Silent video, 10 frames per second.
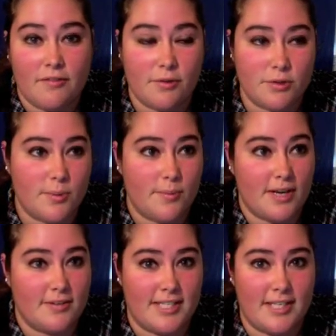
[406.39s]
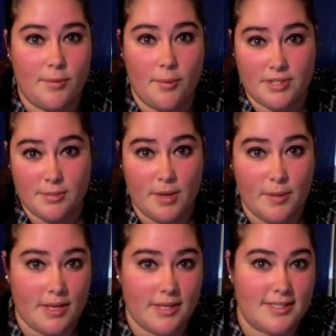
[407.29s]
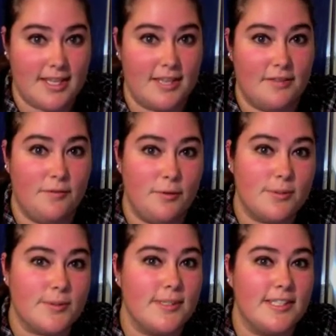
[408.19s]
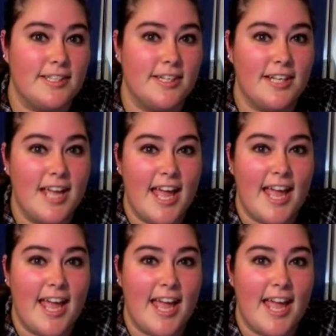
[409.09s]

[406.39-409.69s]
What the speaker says: First we went out to eat. We went to Mimi's, and the food was really good.